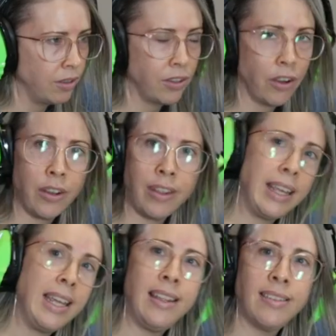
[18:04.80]
So
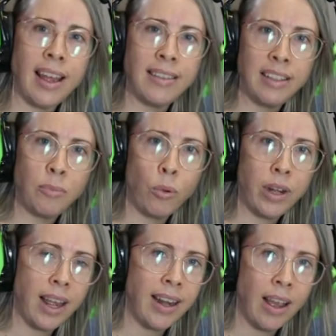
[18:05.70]
these at this
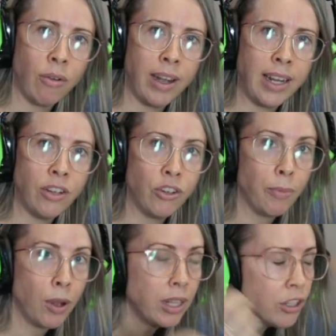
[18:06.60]
point are now ready to
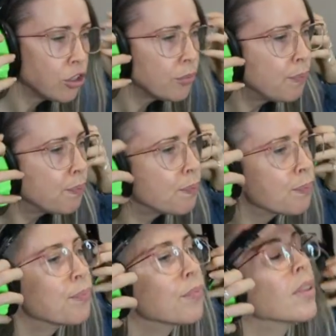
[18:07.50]
polish.
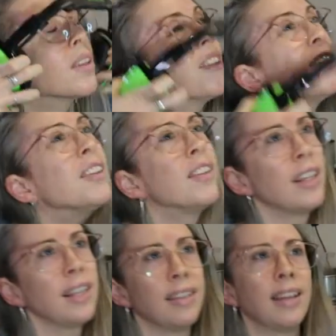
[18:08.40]

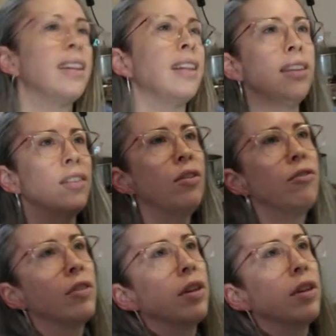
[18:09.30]
So let's take these off.